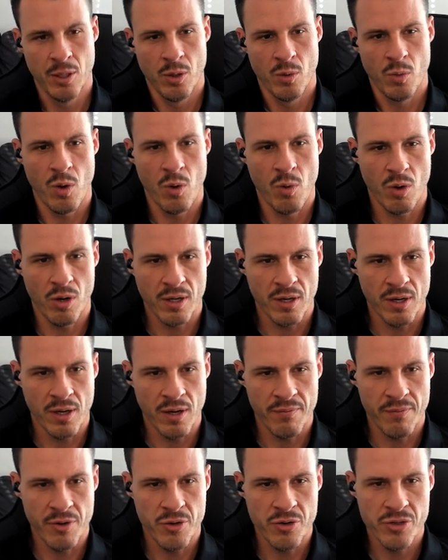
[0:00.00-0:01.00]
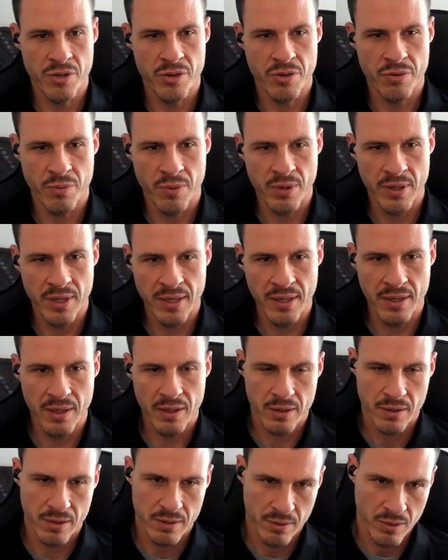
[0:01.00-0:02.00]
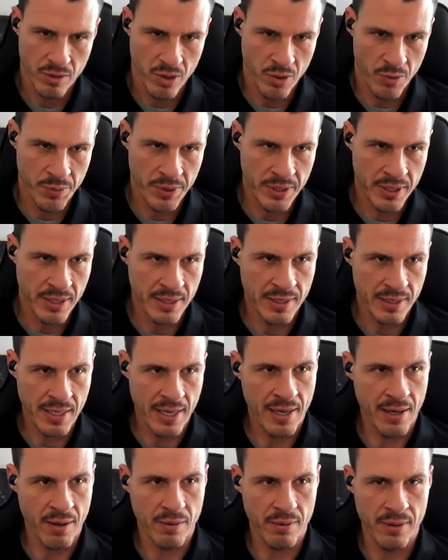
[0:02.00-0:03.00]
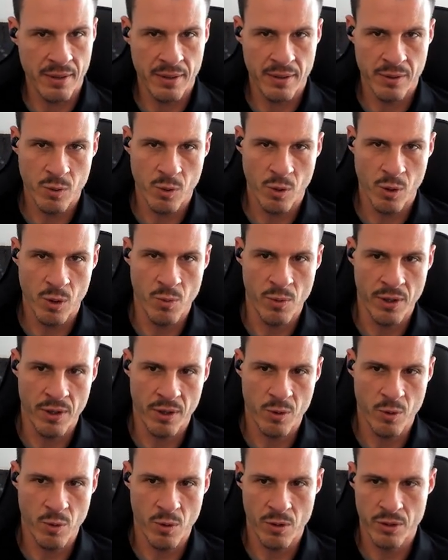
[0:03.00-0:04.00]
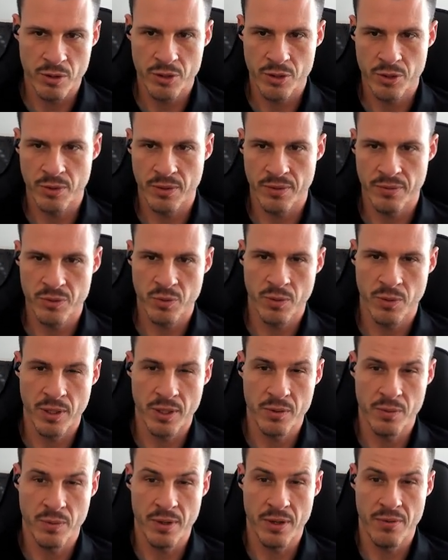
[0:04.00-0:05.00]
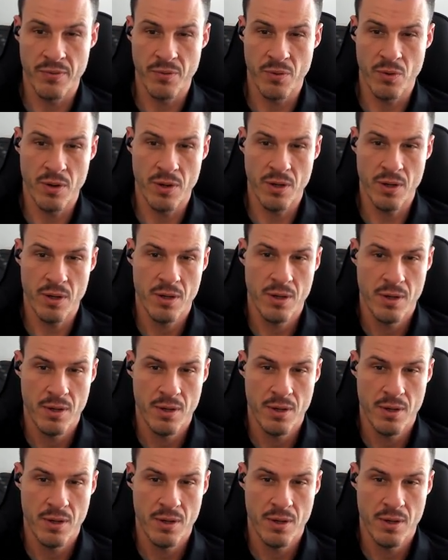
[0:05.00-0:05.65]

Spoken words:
we're working on version 3, hoping to get that out in Q1 or Q2 of 2024.